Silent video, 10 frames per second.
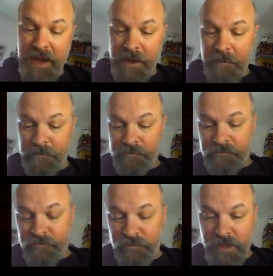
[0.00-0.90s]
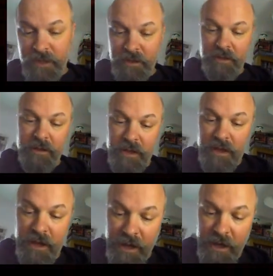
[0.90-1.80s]
um,
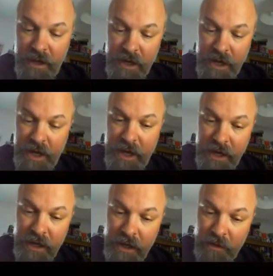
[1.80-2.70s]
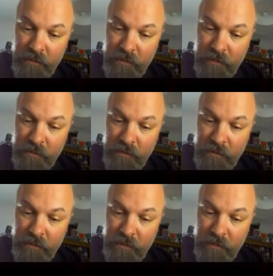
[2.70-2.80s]
a